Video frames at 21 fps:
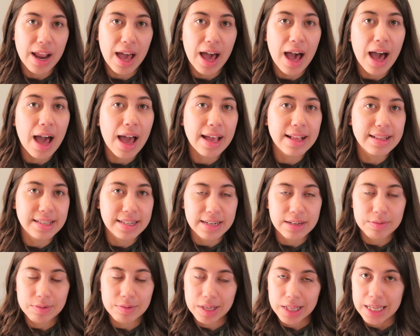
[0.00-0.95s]
I
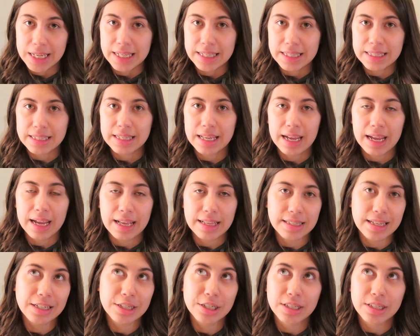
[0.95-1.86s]
didn't realize, I guess I